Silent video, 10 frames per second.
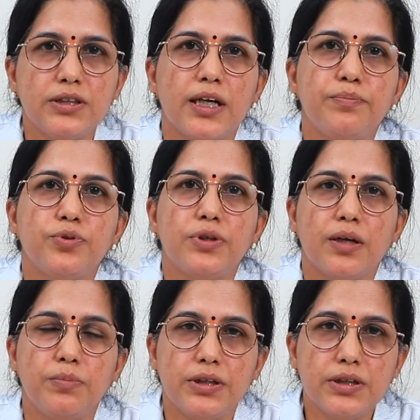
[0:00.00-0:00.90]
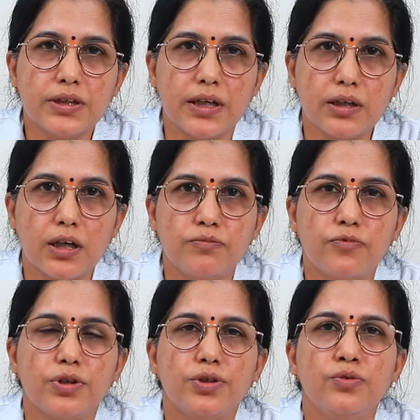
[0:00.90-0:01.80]
Type 2 diabetes can come
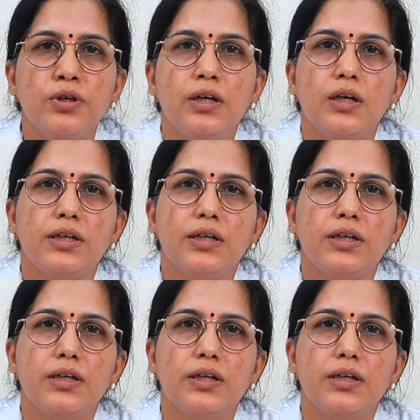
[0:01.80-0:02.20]
for you.